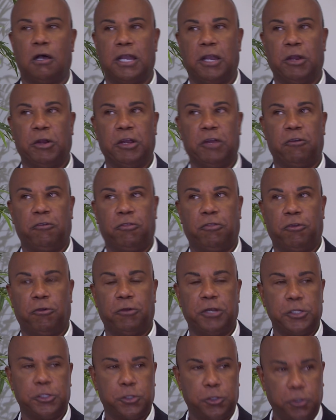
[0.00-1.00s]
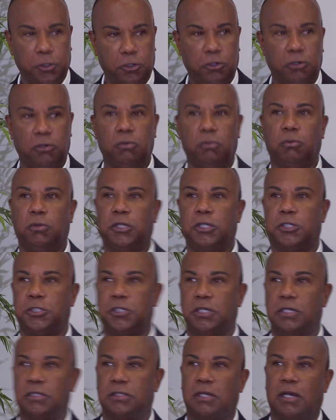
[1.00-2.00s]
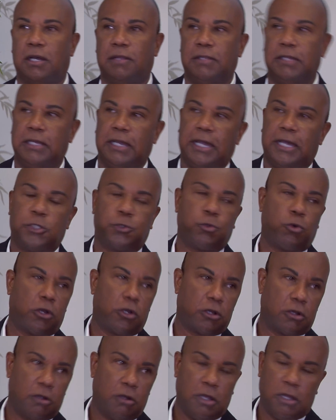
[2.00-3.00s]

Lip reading: Area 32, which is on the Edgewater